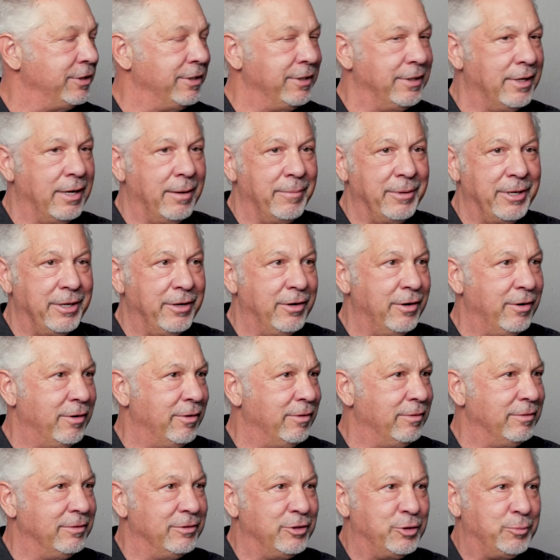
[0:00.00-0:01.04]
and I mean,
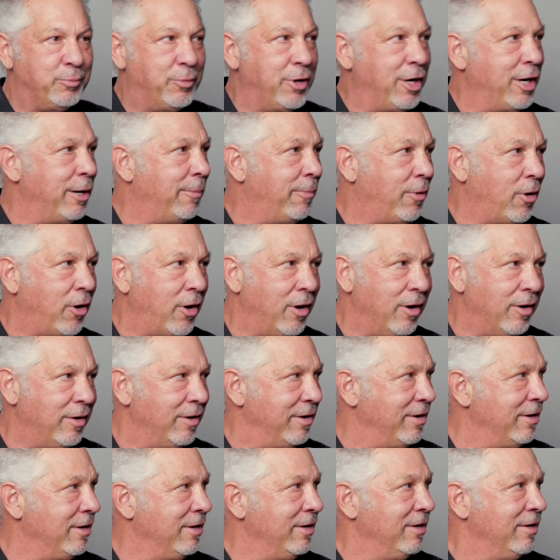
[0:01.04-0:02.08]
they're spread
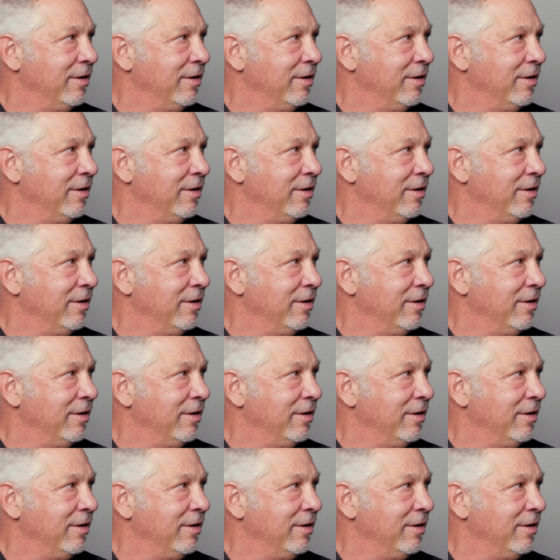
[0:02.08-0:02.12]
apart.